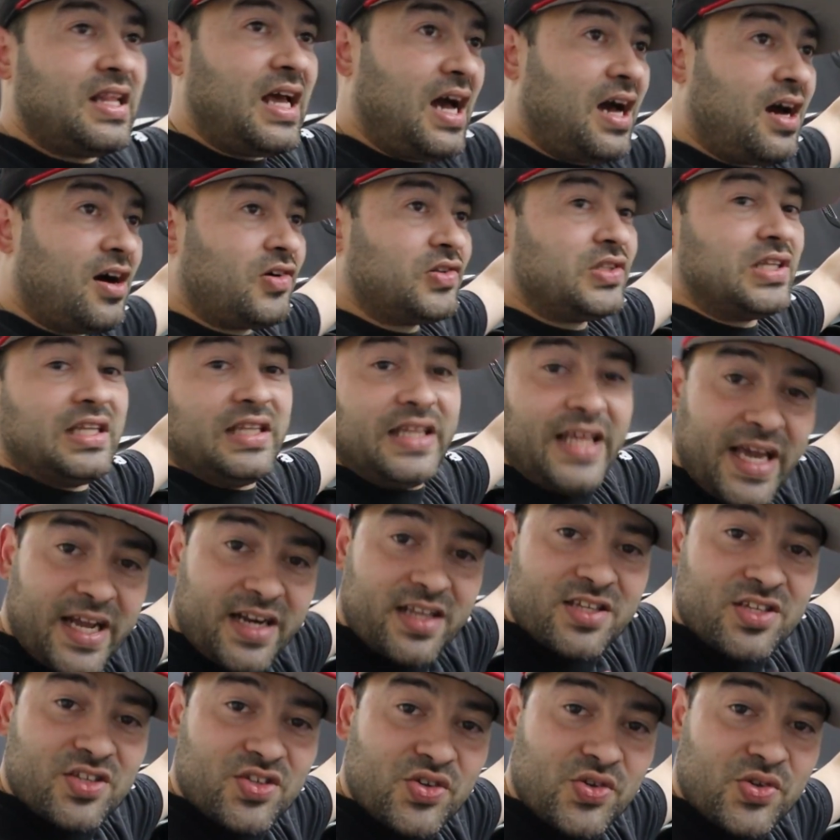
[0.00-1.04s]
now the
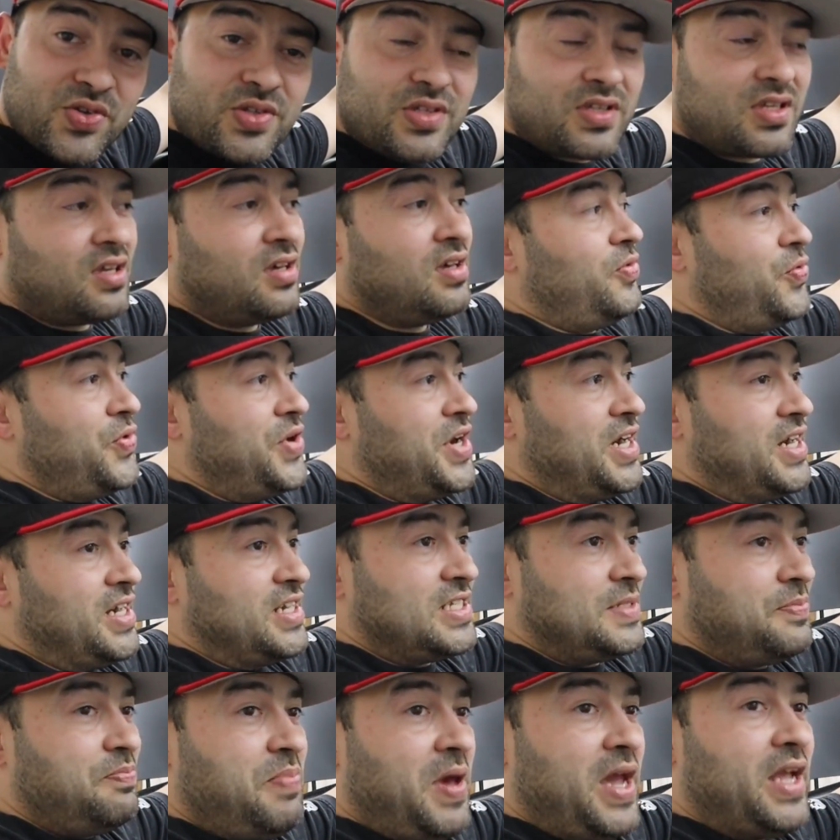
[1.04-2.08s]
latest news, we're
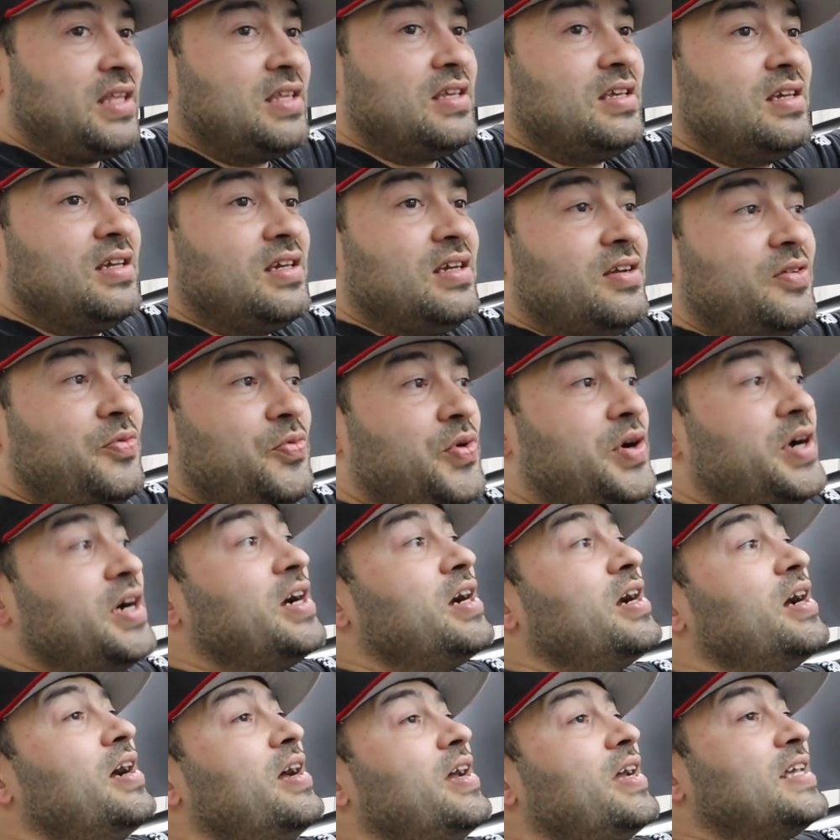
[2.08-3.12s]
expecting
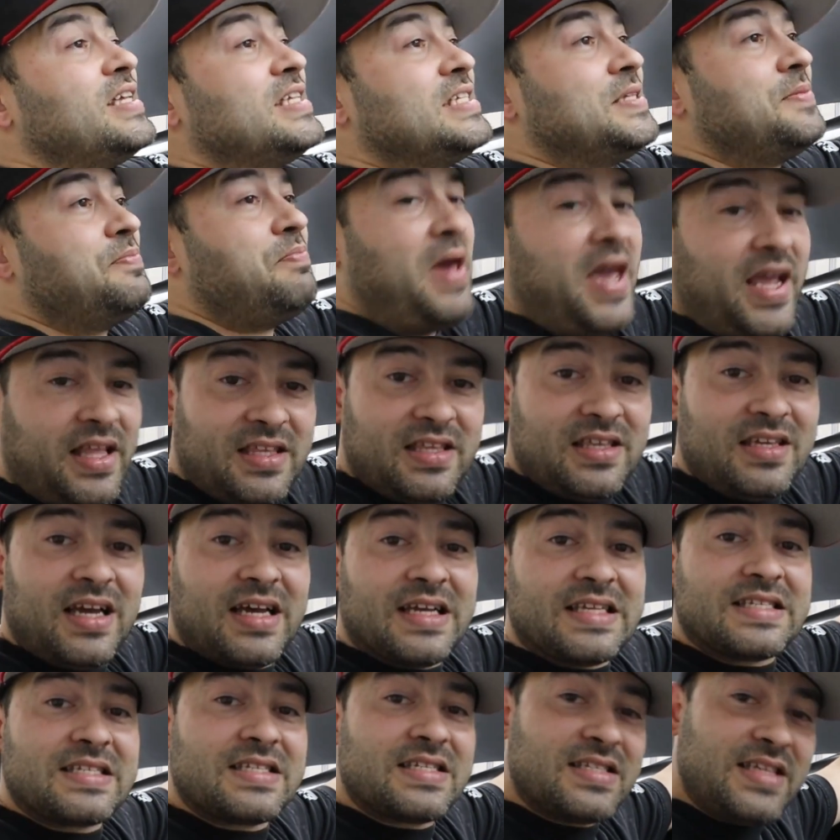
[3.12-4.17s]

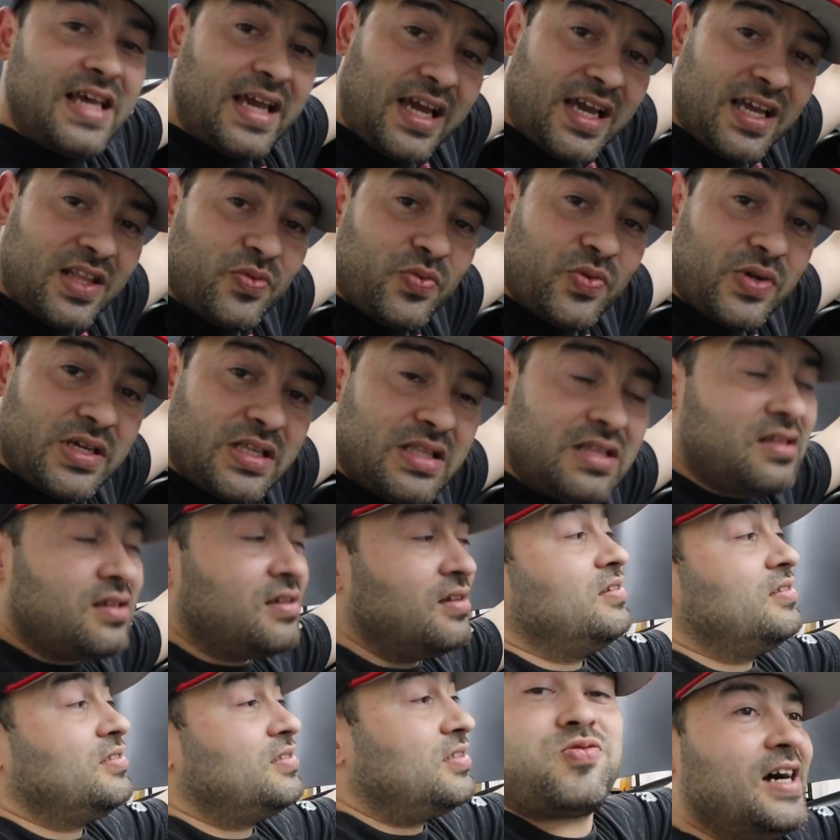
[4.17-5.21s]
a second one.
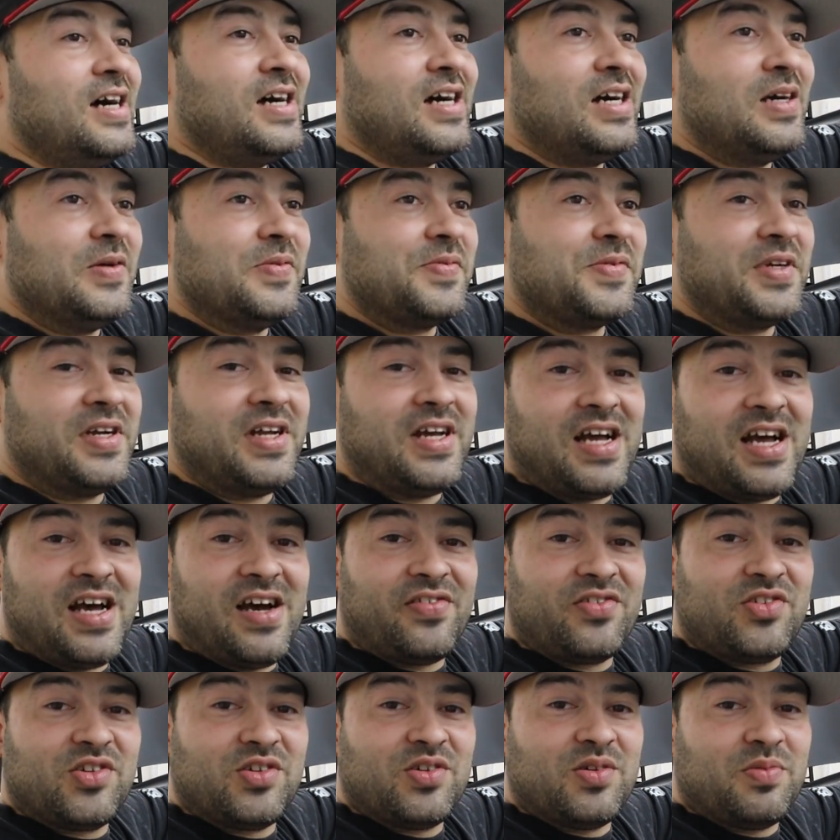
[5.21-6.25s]
I'm gonna
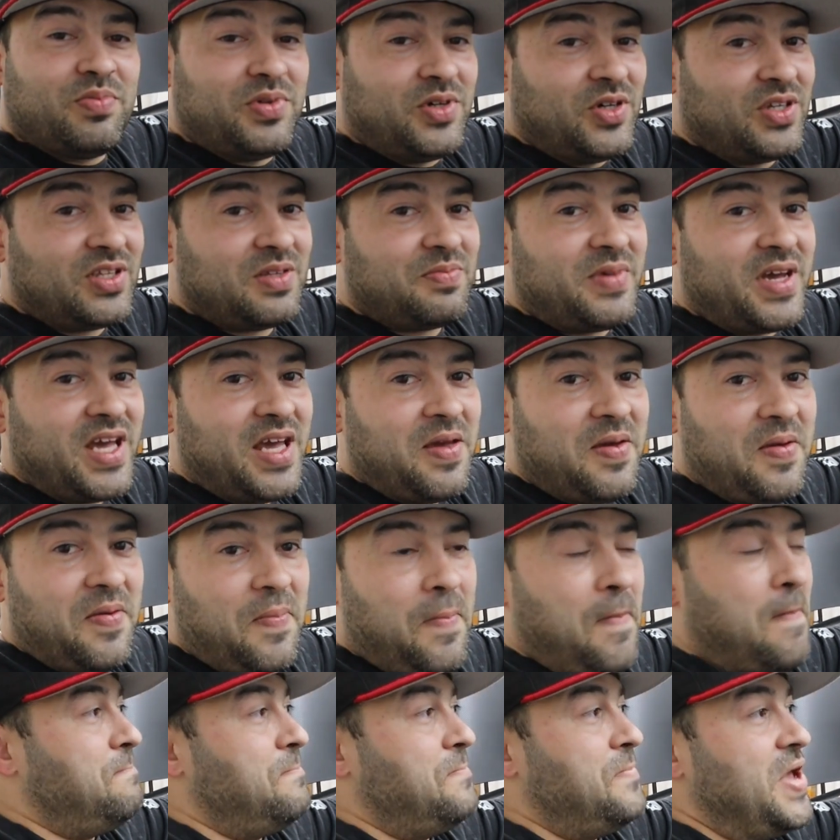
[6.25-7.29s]
have to put my
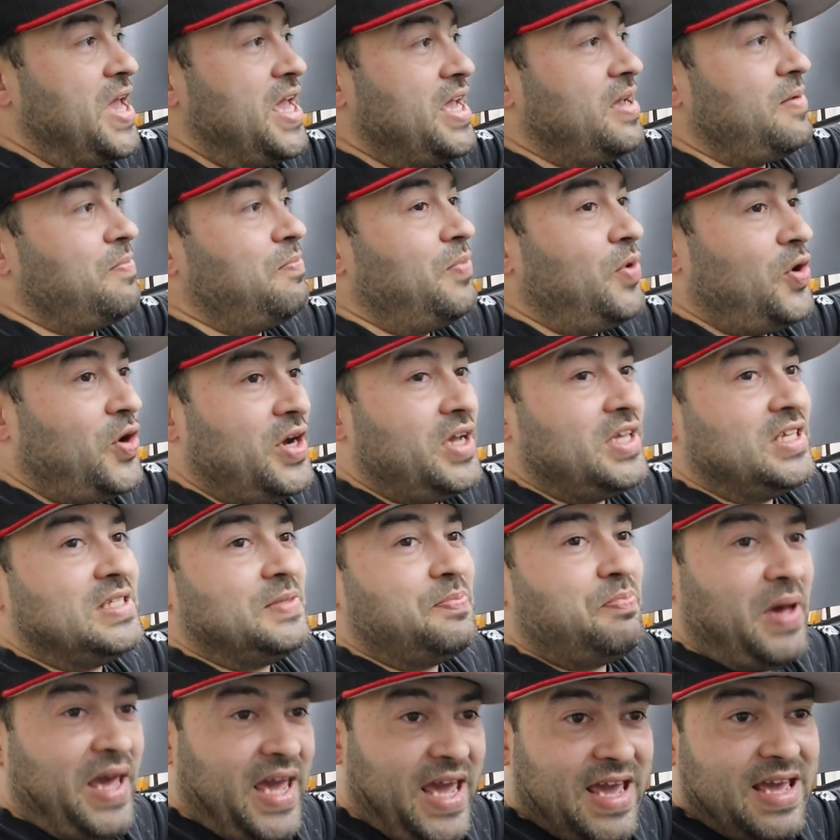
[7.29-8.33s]
big boy's
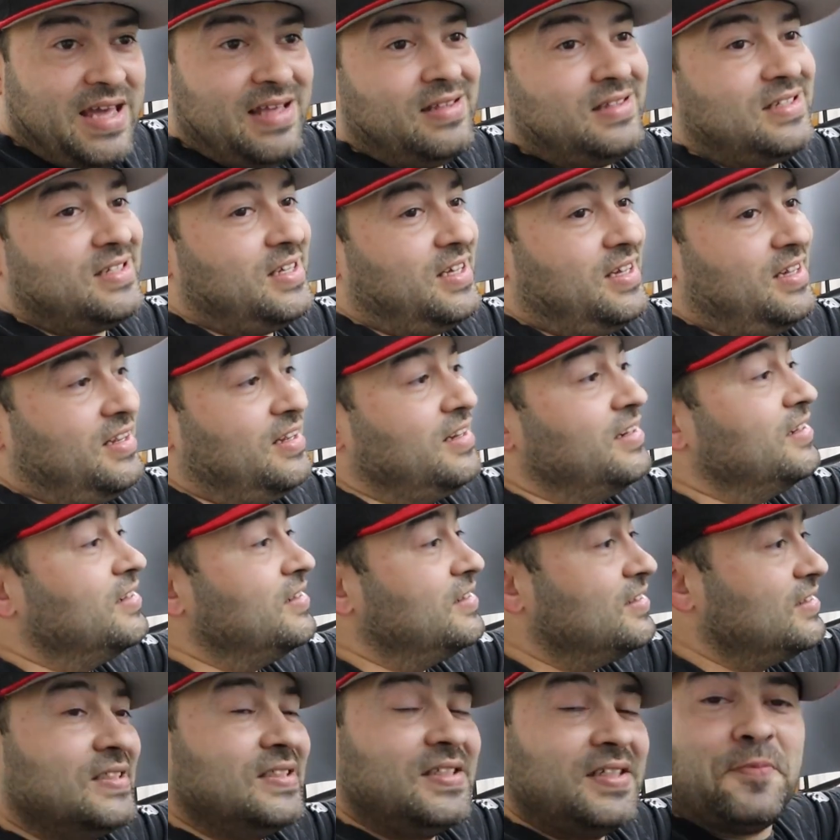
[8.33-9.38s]
pants and
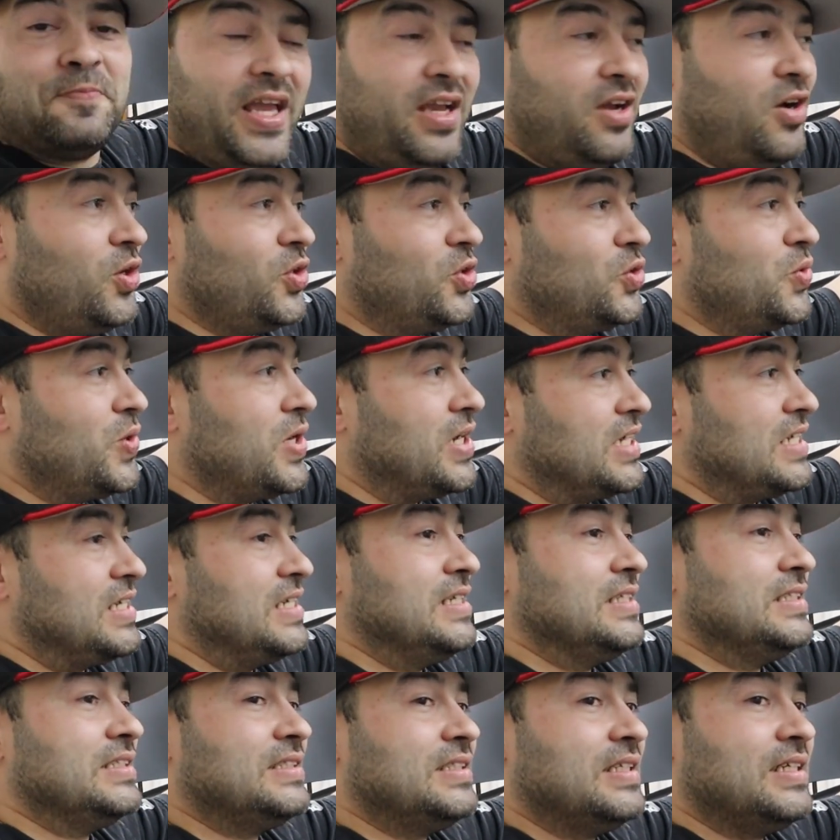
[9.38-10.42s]
go to work,
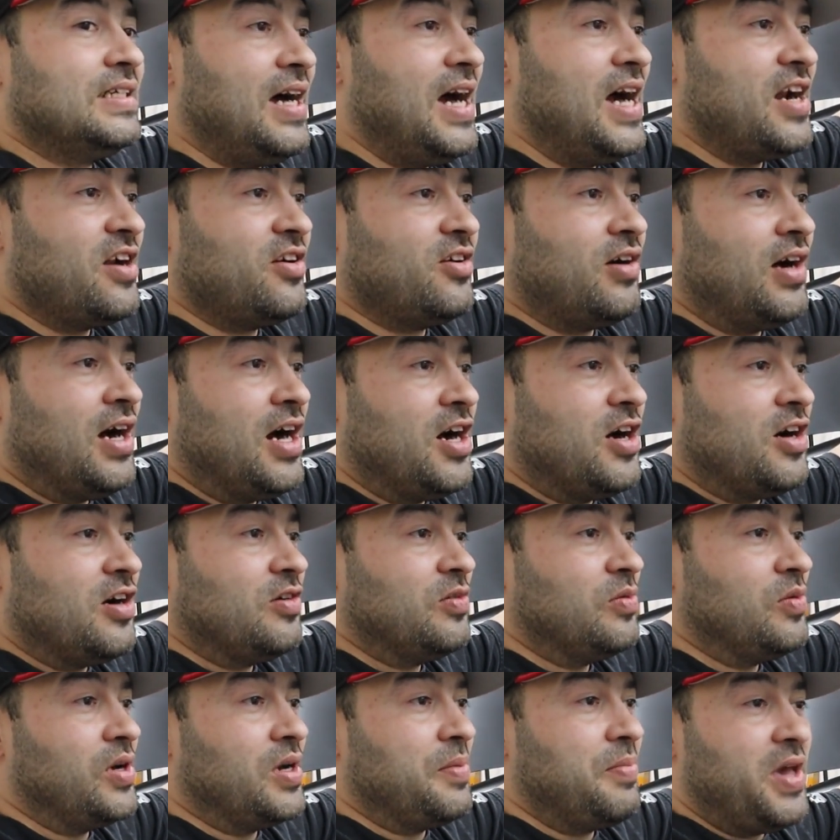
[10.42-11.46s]
because I don't know how
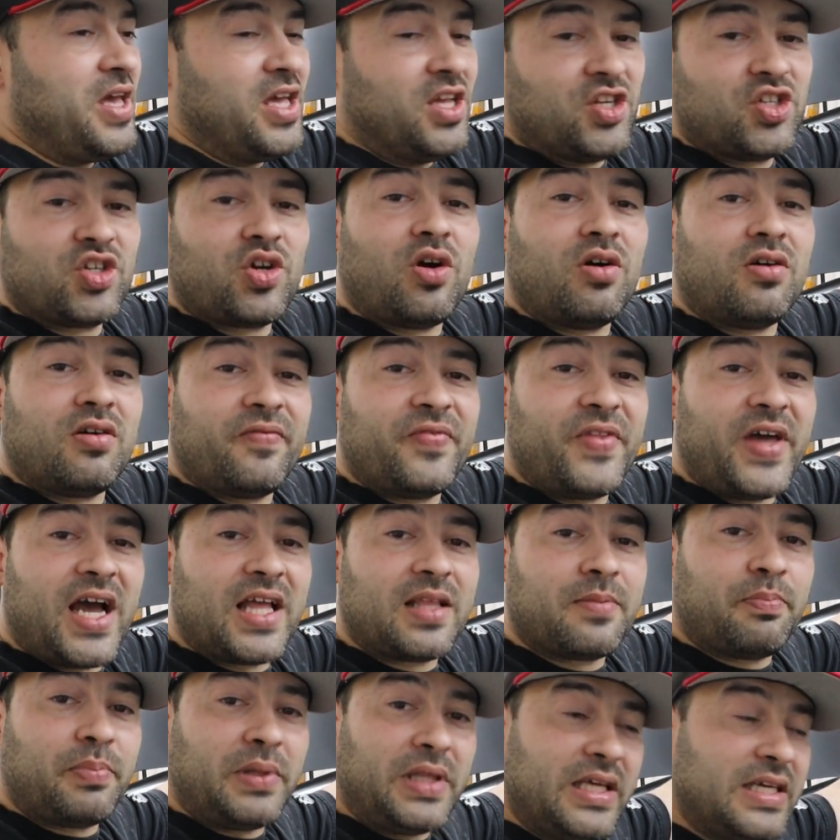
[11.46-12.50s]
I'm gonna manage all of
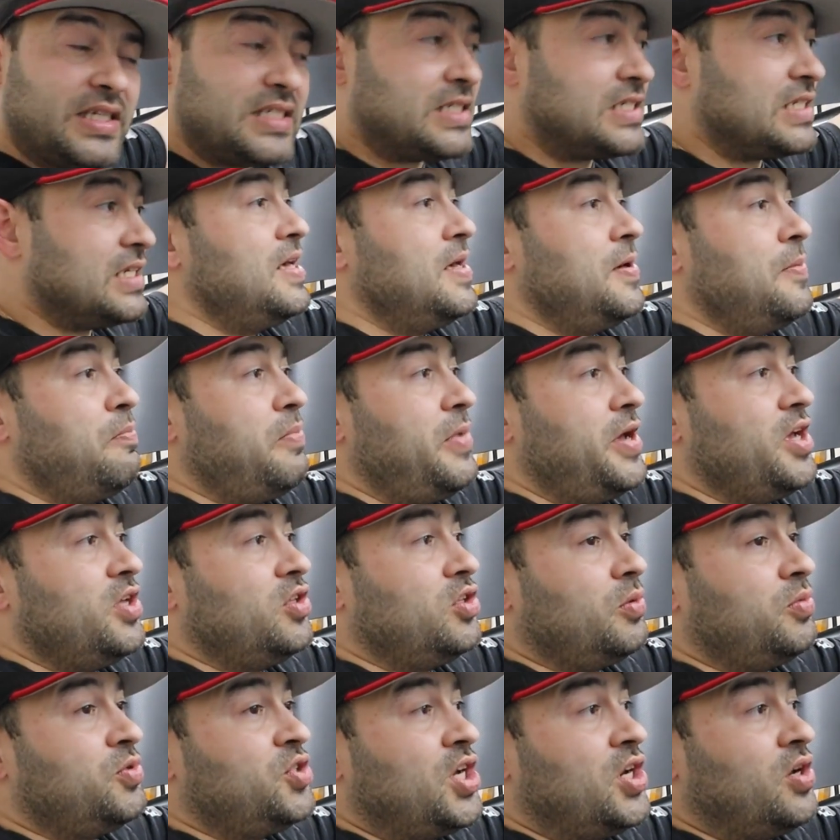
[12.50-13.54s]
that, plus my
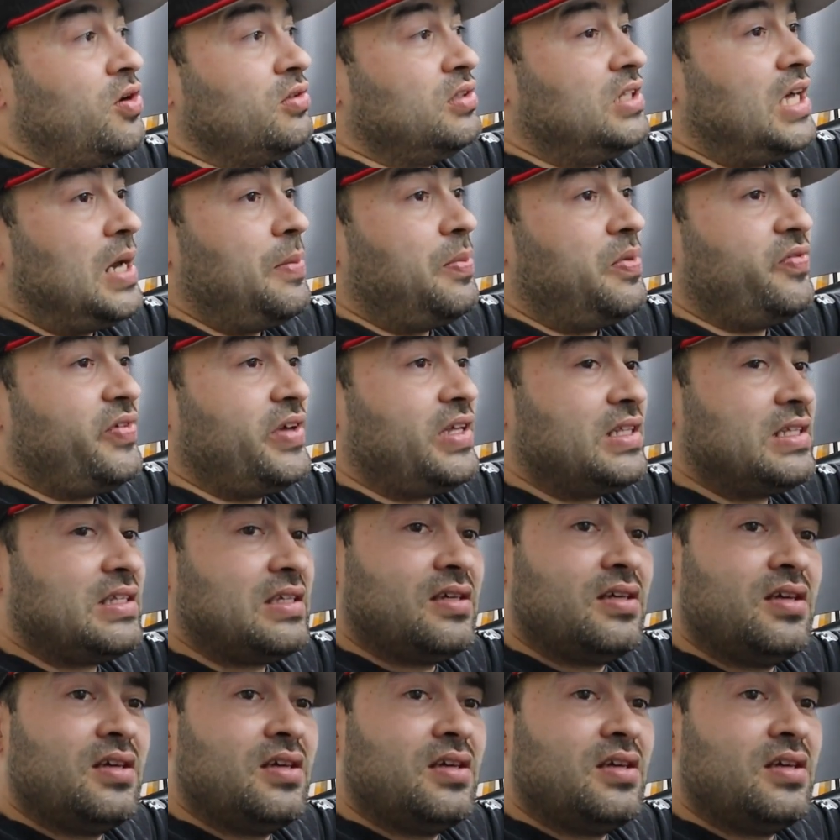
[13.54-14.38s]
YouTube channel on top of it.